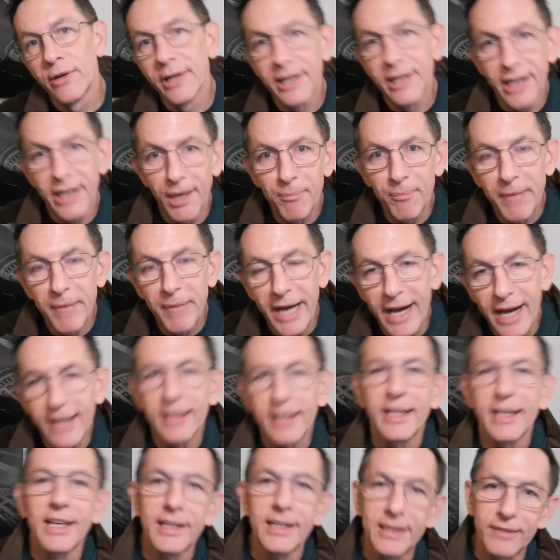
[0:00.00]
and come back,
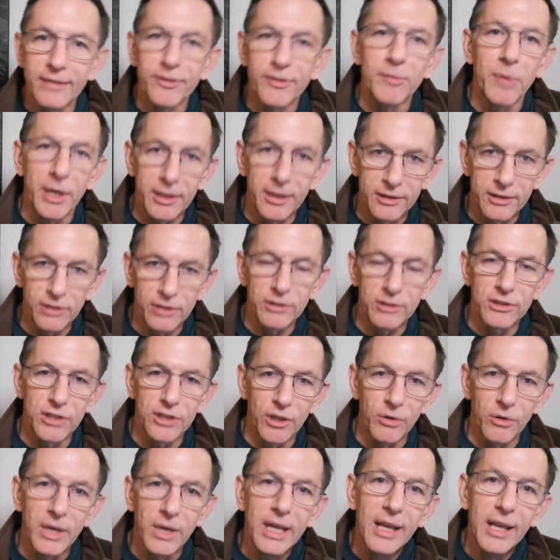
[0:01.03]
get a different monitor, and
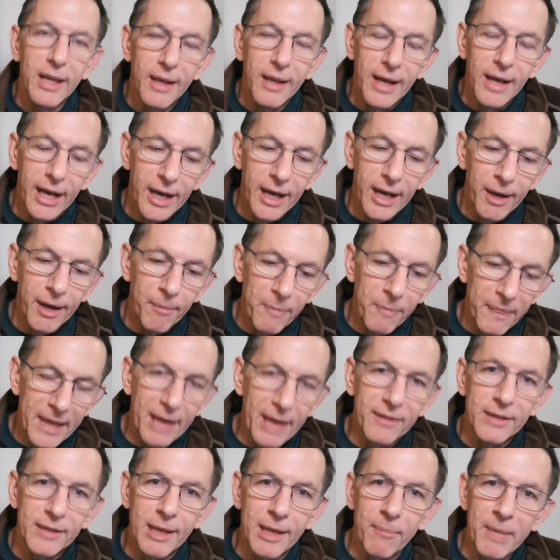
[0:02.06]
so
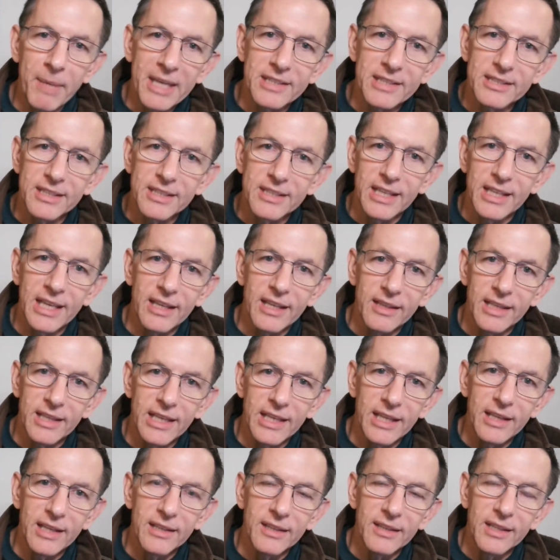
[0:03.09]
that makes
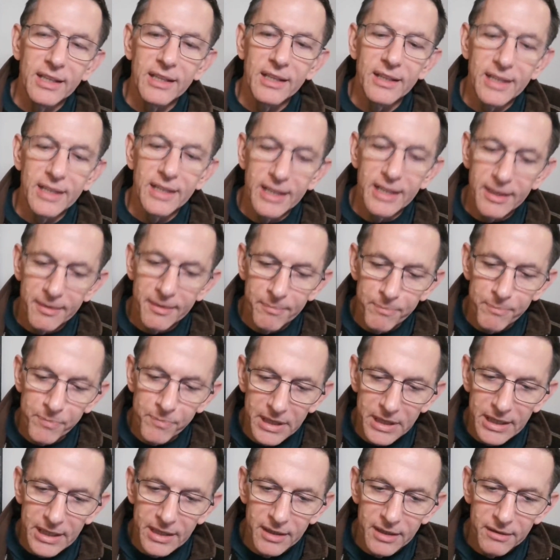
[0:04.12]
the
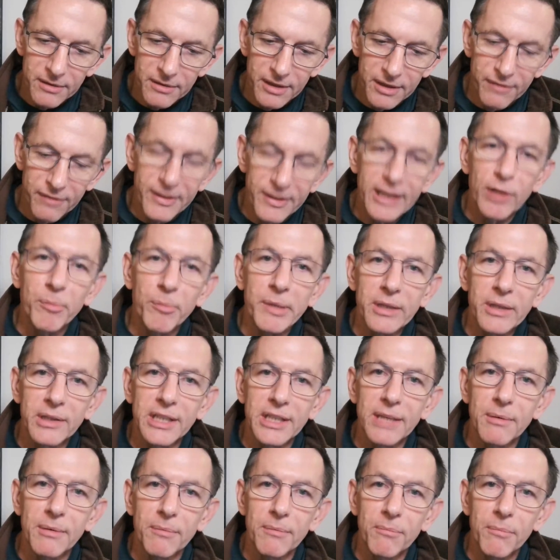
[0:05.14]

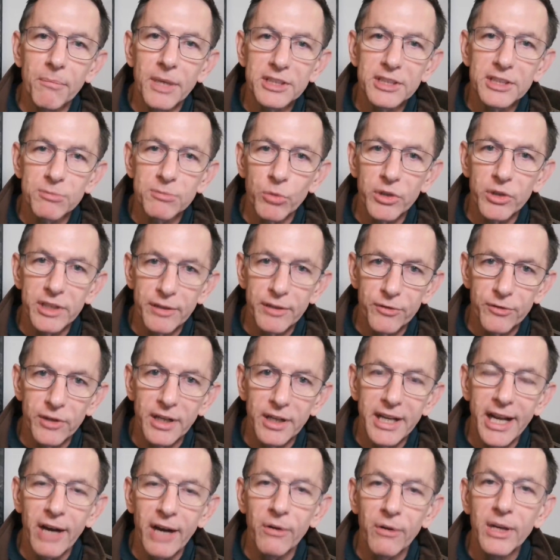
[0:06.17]
availability much more
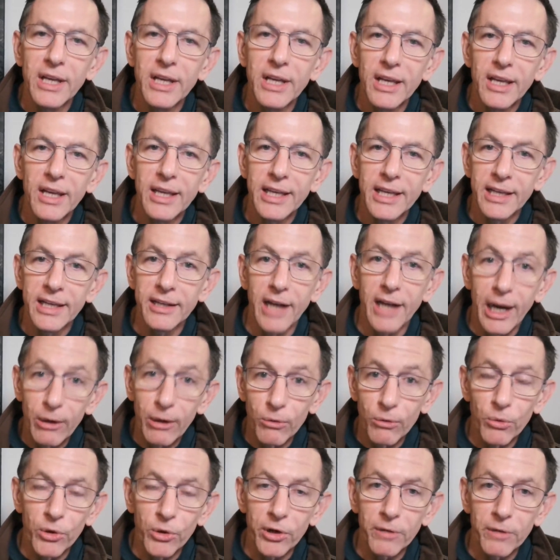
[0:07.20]
different. Now, in
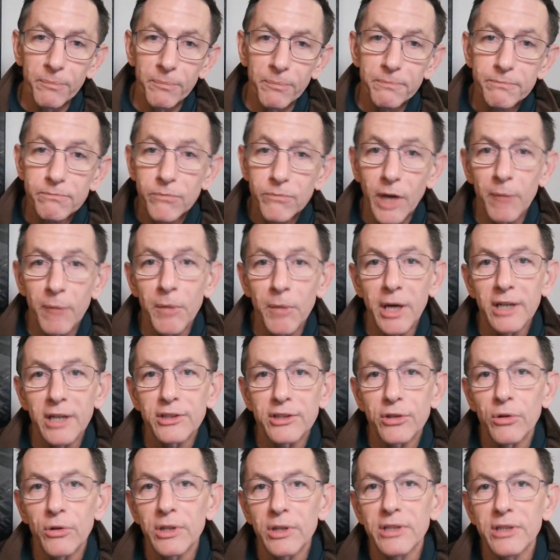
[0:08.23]
our world, our
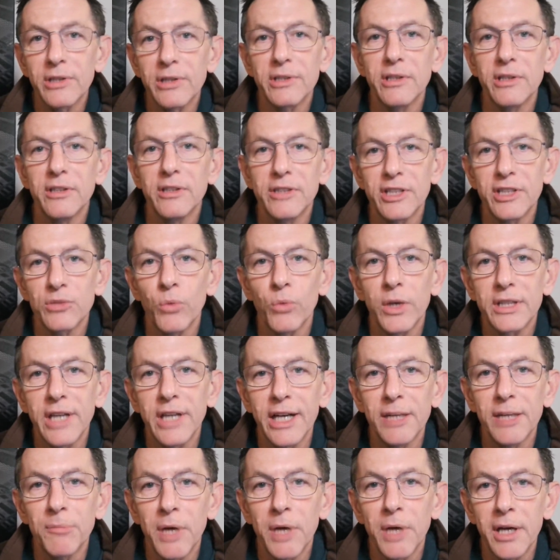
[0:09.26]
monitor only does one
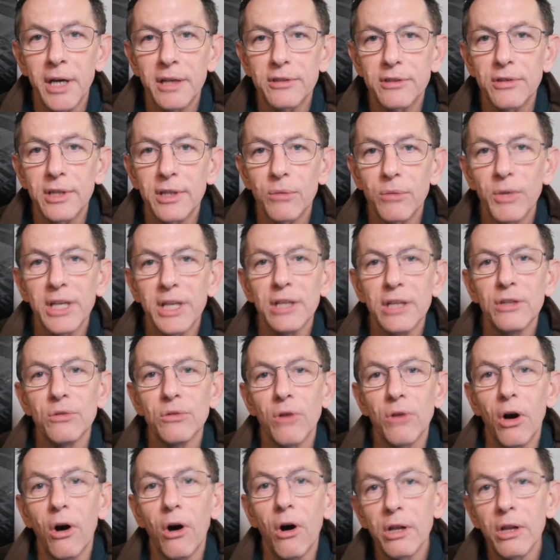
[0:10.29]
kind of monitoring. We can do
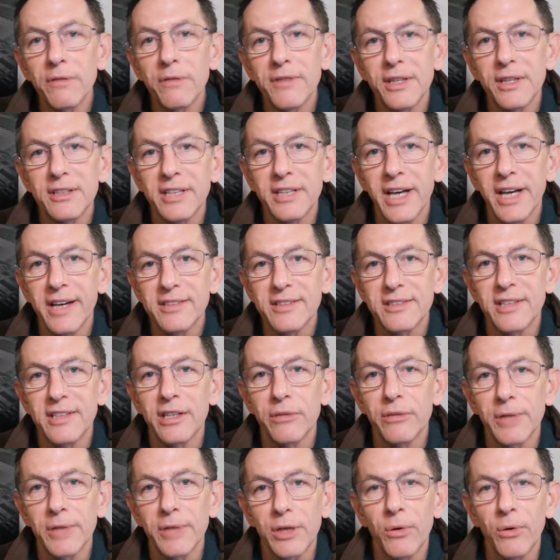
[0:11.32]
all of the tests that
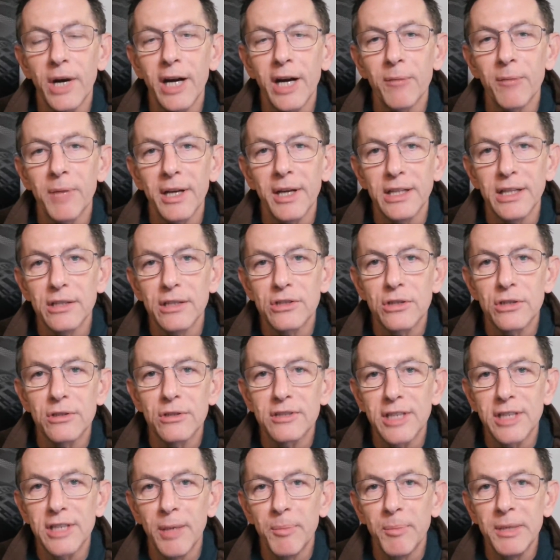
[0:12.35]
are required by the
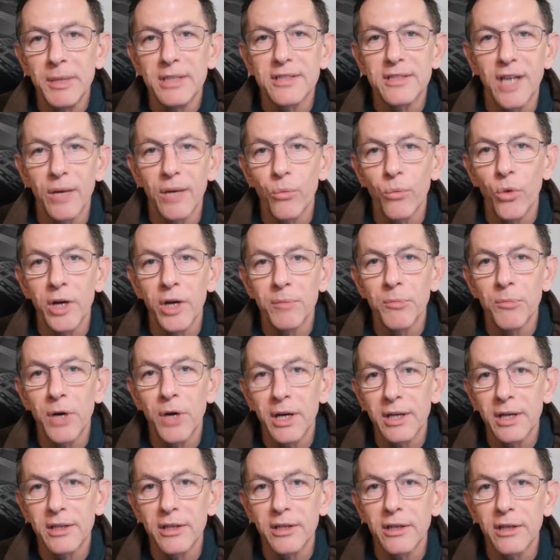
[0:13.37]
insurance companies on one
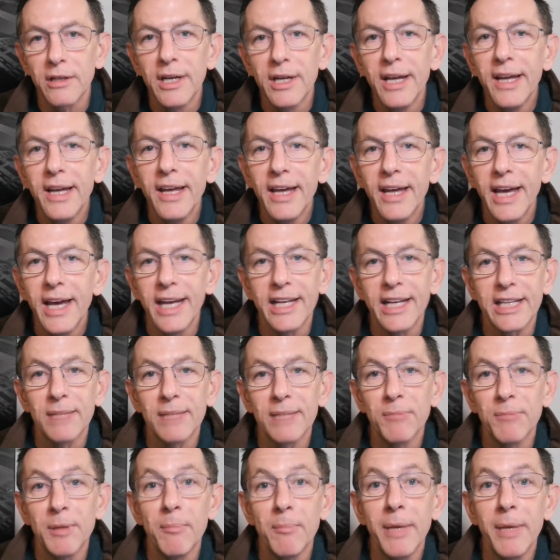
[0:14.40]
monitor, and it can
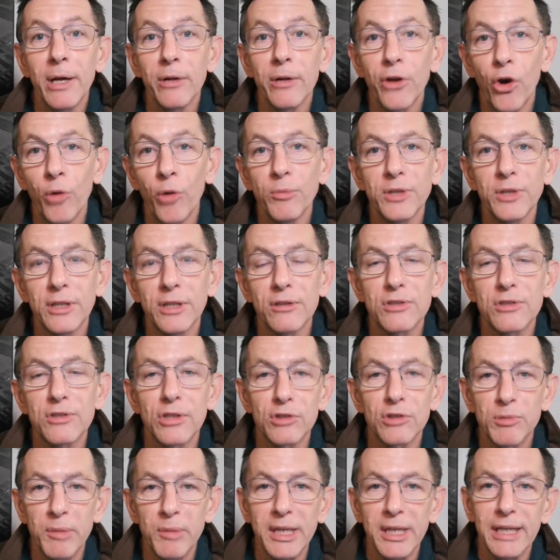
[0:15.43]
be mailed home to you. So,
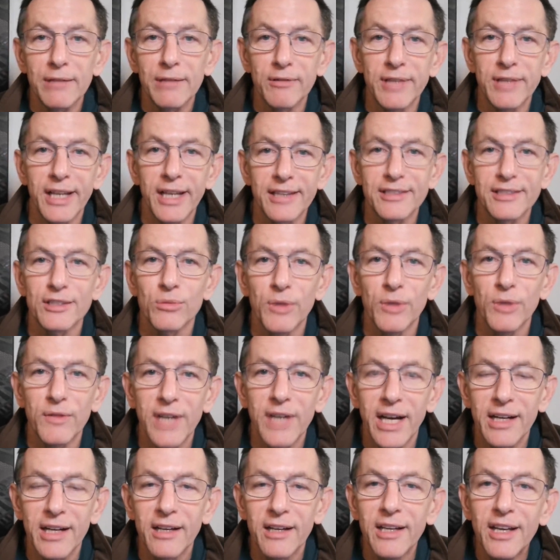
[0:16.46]
speaking of Texas, we've
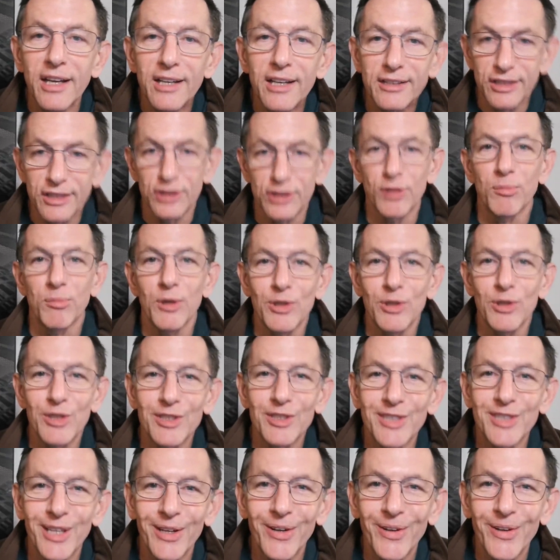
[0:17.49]
got a distribution
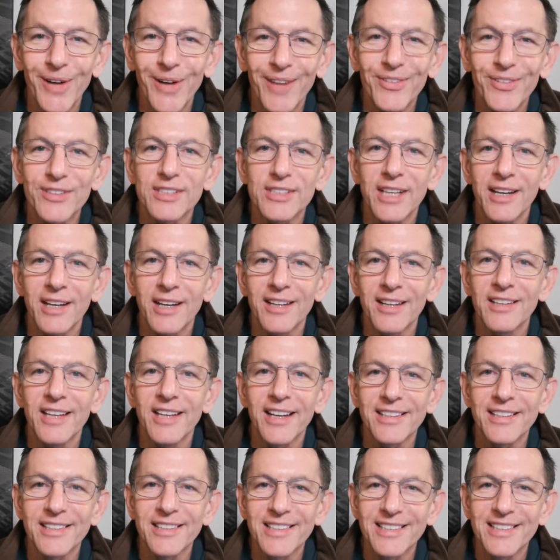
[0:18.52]
center and an office down in
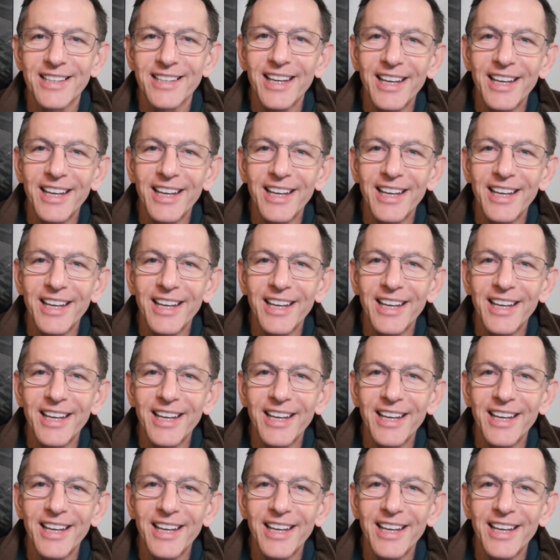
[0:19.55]
Texas,